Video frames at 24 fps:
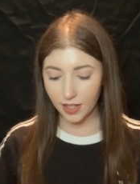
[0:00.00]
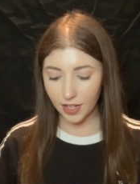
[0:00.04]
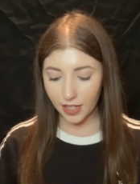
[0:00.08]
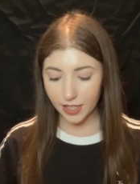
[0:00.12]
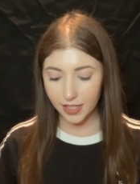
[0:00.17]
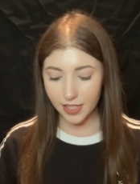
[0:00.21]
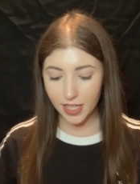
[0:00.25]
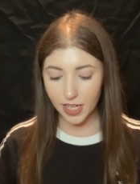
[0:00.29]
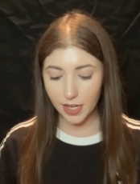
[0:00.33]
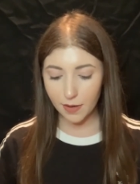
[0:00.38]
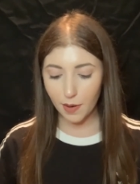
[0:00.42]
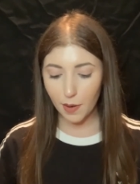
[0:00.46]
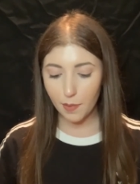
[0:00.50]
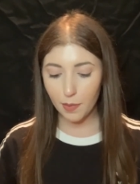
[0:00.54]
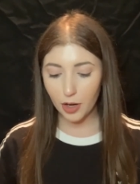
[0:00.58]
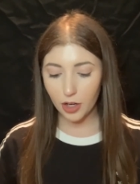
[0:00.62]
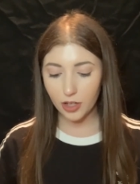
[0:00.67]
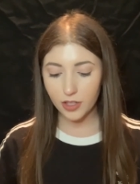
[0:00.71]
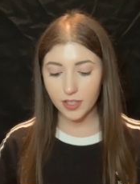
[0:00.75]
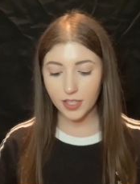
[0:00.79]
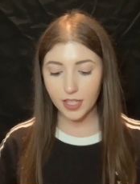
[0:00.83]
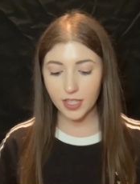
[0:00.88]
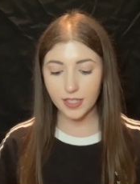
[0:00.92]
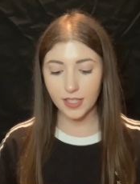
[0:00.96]
next thing in my
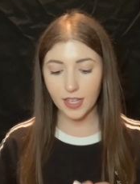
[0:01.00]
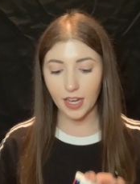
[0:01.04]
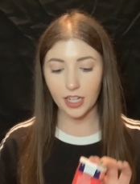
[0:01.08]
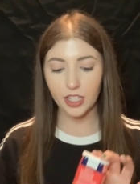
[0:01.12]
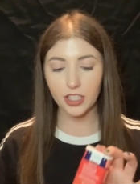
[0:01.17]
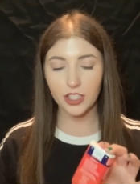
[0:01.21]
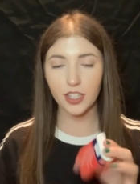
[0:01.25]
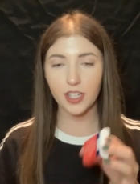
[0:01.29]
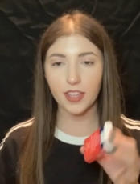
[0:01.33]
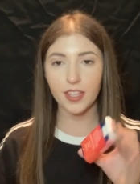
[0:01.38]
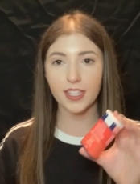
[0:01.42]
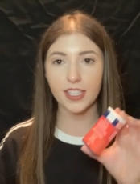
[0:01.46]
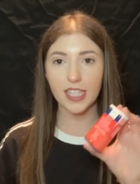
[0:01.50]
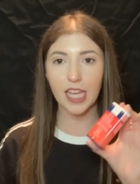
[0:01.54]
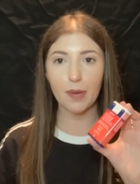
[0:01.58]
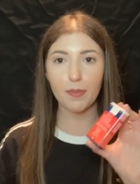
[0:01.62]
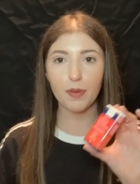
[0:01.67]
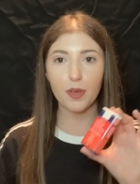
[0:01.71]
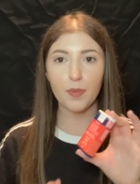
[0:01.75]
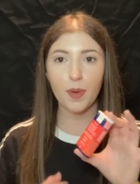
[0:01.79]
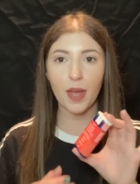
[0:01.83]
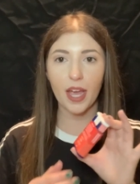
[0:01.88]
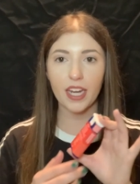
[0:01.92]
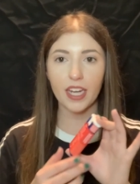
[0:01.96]
purse is actually this
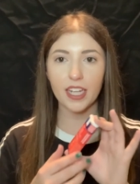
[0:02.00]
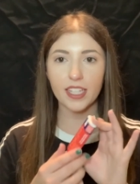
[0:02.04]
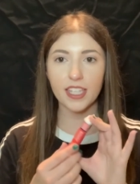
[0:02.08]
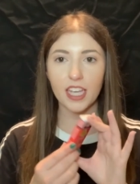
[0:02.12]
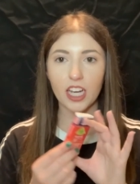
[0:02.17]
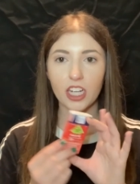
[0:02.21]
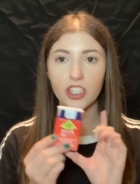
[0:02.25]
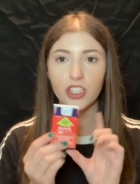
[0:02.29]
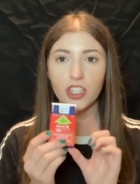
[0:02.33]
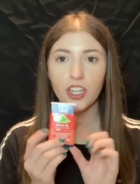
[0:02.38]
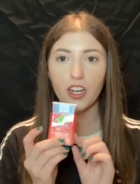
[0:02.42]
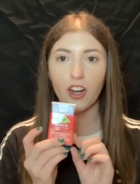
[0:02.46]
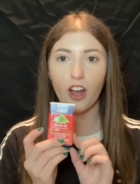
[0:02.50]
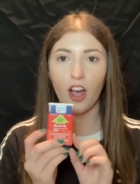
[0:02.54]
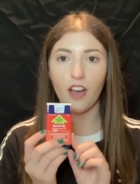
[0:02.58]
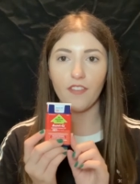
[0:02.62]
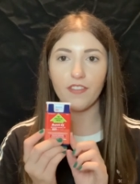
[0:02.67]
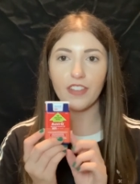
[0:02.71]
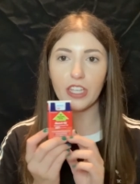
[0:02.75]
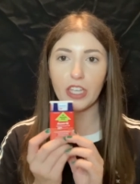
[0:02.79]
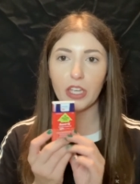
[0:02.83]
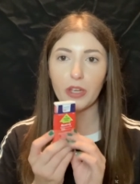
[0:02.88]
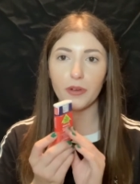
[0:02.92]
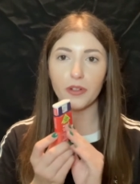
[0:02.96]
EpiPen. It's actually an
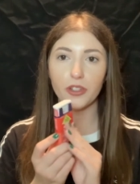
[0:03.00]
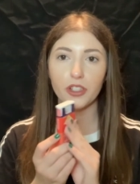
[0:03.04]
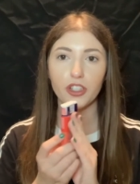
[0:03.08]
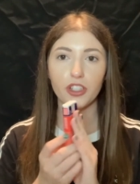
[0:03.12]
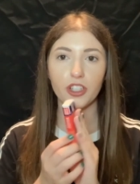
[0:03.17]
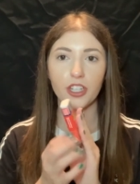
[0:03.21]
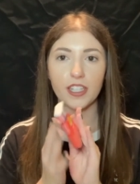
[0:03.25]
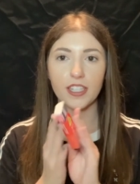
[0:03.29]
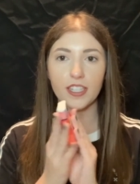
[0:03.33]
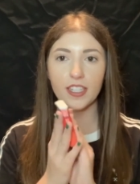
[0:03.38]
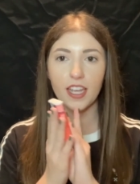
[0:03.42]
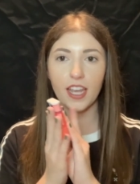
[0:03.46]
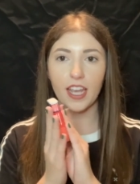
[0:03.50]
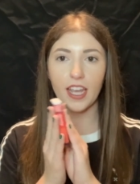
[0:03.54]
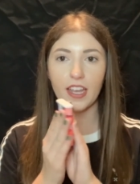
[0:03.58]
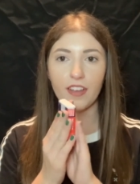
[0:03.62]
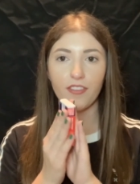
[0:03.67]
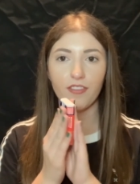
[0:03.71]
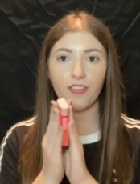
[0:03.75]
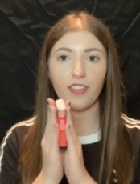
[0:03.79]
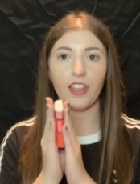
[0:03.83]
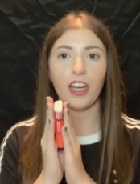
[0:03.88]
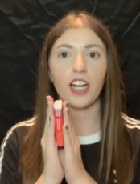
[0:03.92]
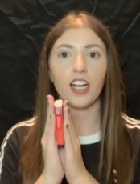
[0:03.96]
AviQ. It's just a
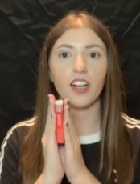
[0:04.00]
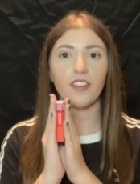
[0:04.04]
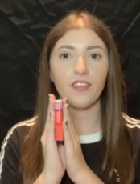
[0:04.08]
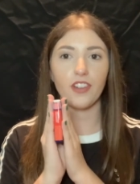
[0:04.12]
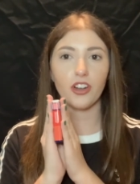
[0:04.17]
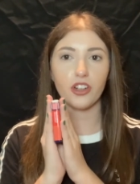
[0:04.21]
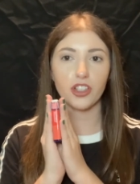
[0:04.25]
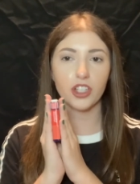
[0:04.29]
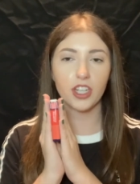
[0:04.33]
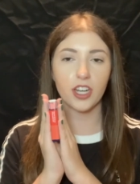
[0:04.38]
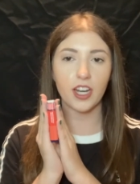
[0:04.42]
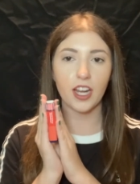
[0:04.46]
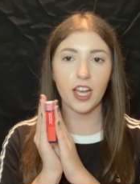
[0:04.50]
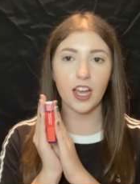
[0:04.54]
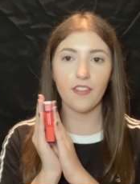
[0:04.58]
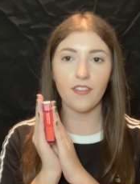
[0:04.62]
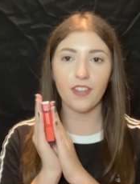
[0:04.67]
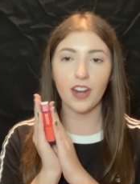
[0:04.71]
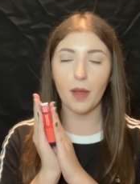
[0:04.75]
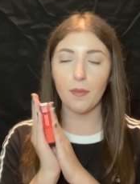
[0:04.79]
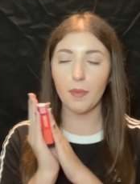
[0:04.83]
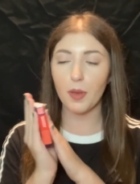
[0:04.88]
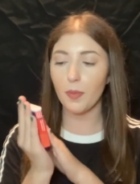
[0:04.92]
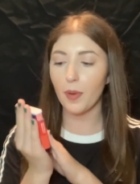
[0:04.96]
flatter version of
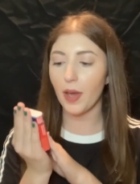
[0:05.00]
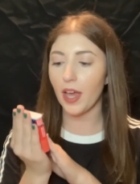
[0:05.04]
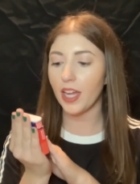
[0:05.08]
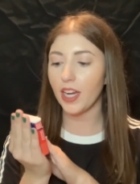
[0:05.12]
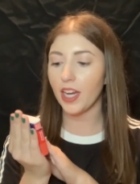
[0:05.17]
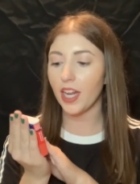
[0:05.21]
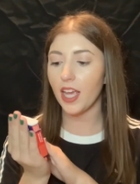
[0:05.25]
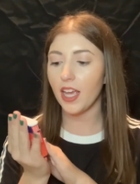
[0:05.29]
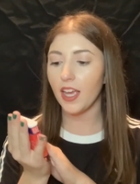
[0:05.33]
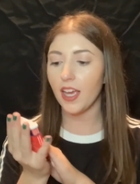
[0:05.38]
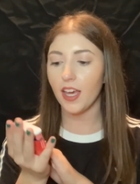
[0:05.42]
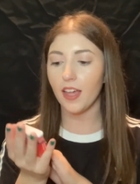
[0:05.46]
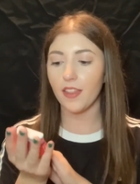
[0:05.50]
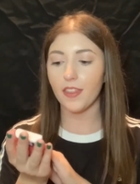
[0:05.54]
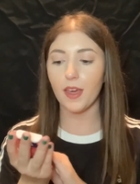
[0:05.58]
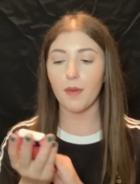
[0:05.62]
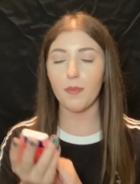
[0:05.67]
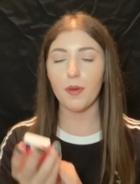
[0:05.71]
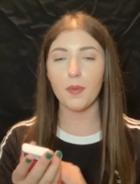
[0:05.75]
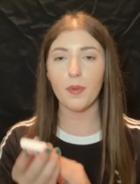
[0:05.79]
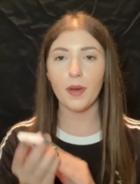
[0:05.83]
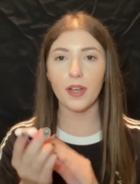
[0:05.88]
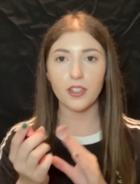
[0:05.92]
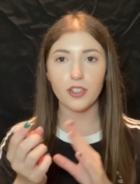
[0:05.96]
an EpiPen. The
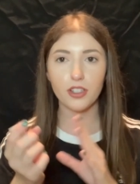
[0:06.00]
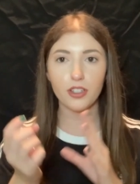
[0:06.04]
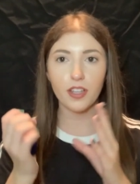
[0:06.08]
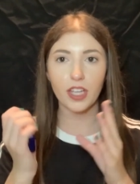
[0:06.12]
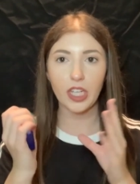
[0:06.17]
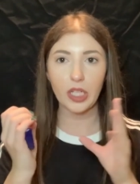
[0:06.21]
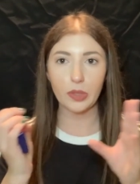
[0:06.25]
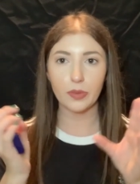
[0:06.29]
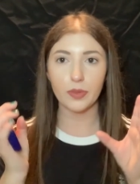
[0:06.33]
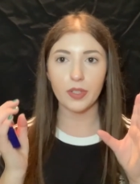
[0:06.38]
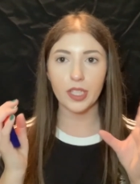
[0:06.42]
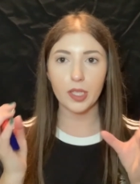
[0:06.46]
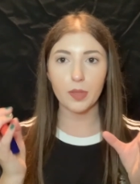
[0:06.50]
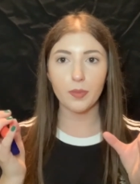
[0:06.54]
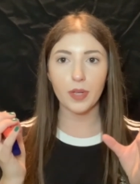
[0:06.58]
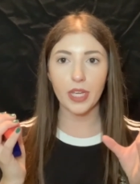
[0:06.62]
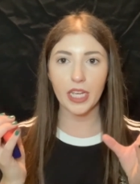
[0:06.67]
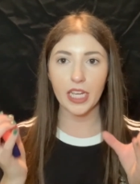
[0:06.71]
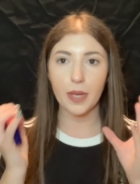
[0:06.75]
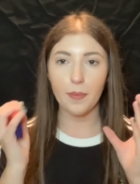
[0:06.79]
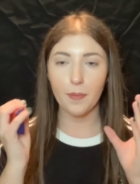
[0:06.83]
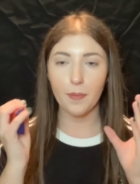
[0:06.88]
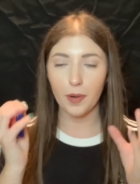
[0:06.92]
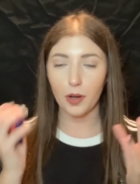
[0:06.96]
EpiPens are like really
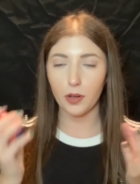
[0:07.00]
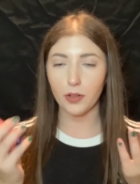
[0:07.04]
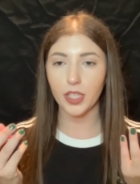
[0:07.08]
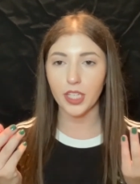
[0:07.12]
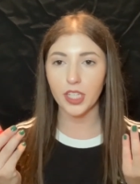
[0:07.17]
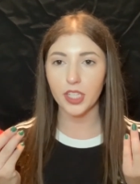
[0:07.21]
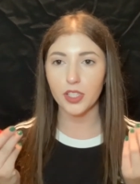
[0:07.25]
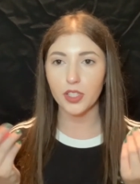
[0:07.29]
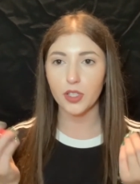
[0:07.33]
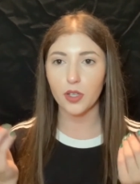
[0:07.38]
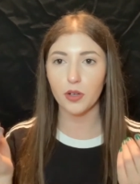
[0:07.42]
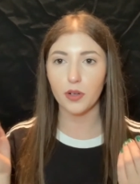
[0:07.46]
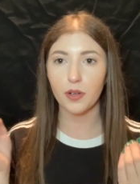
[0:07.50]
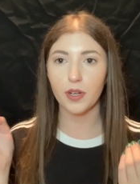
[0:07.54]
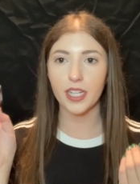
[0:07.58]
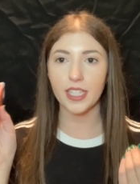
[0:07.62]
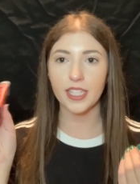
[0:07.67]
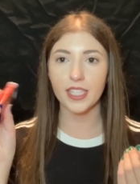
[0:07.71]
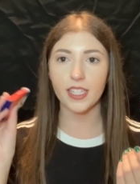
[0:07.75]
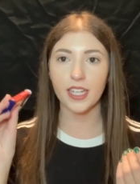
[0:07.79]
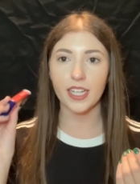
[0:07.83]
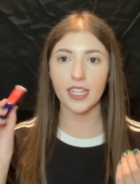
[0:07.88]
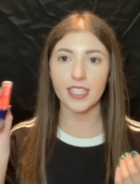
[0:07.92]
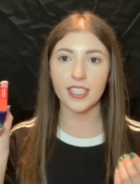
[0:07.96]
big and bulky, so
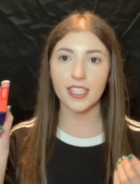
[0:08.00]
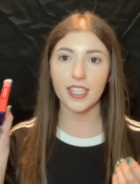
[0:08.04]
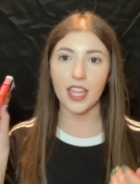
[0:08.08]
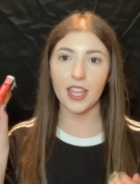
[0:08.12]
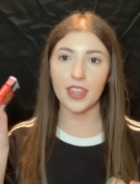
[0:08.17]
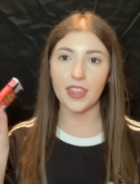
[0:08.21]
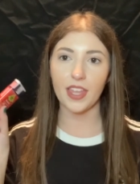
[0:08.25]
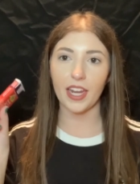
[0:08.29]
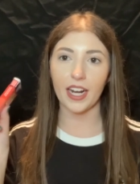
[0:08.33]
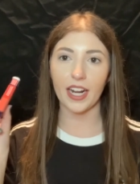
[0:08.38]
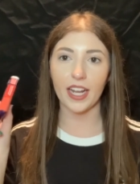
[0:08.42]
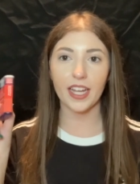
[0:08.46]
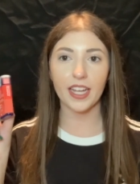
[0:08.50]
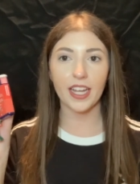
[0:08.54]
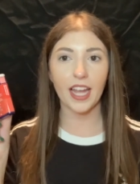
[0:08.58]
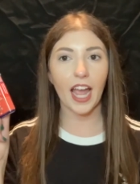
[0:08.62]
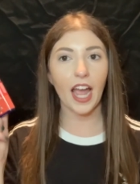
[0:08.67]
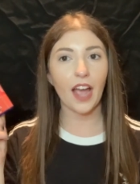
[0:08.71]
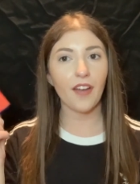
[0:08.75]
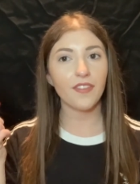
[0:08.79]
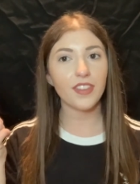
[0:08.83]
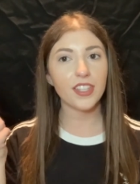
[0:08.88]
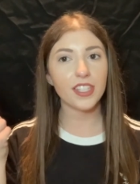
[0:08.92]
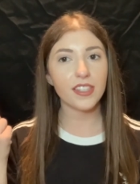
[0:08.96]
it's nice that I
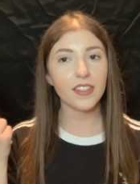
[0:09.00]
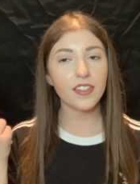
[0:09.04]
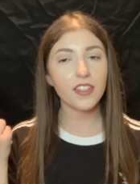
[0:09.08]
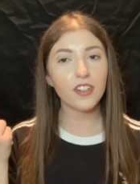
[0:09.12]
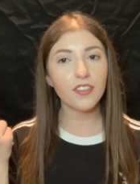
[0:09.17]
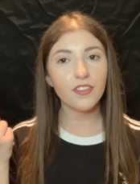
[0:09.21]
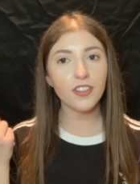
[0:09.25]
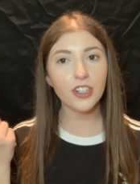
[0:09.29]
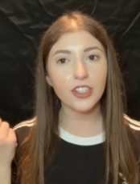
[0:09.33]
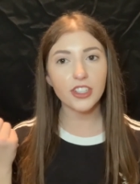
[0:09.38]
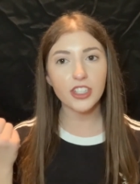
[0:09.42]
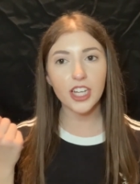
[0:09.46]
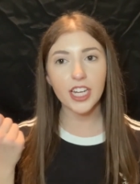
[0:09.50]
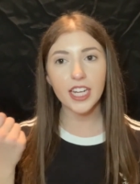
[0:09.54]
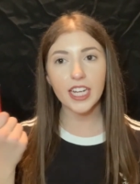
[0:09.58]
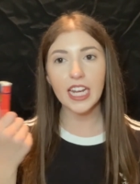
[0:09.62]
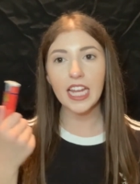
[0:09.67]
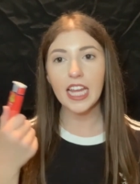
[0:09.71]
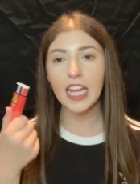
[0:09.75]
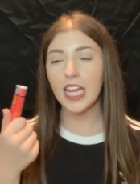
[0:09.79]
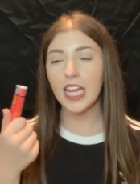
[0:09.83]
have this little version